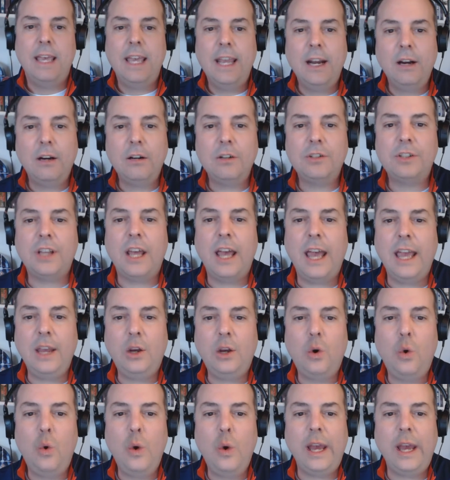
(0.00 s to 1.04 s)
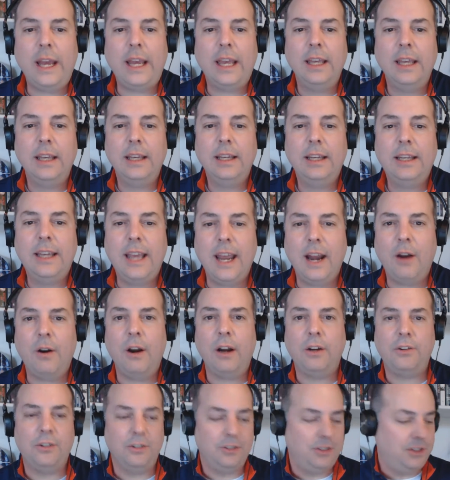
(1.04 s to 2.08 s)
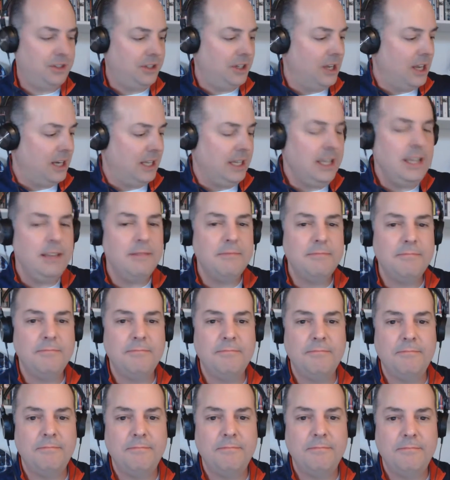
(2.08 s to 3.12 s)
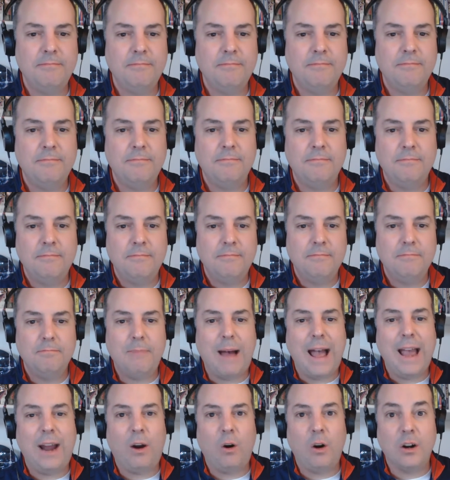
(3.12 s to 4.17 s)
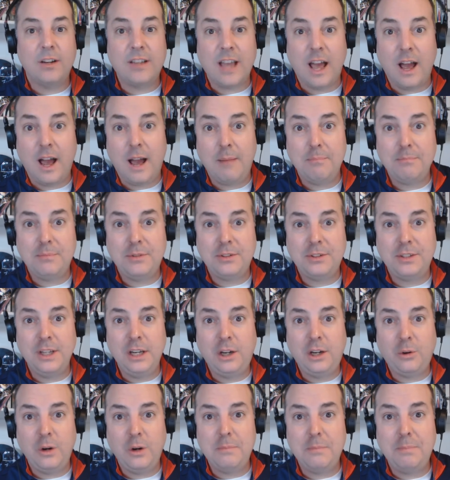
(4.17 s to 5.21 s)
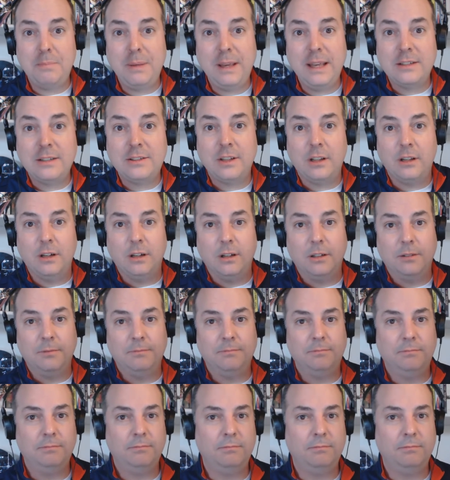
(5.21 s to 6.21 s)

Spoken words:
Here's a quick character study by our top secret penciler.